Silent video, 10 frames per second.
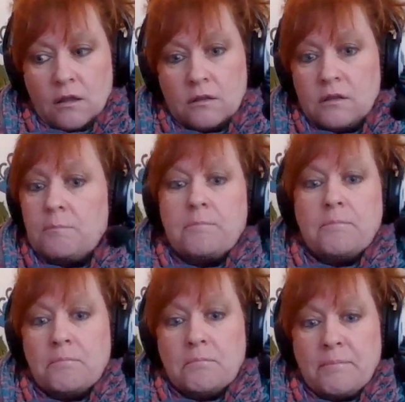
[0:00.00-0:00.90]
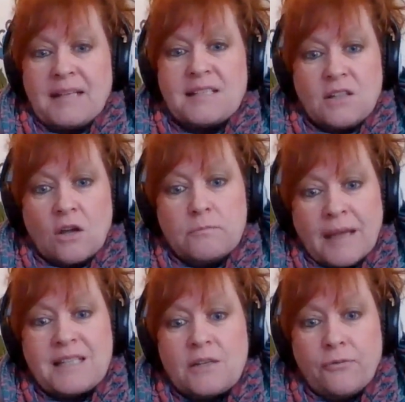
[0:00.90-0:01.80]
The best known
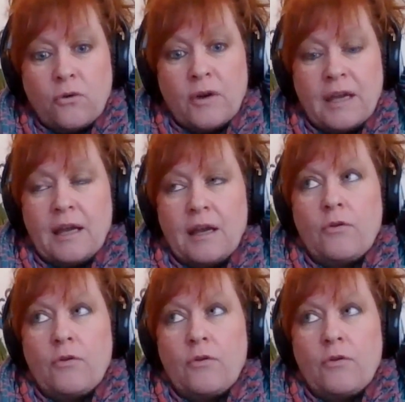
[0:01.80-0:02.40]
metaphor here,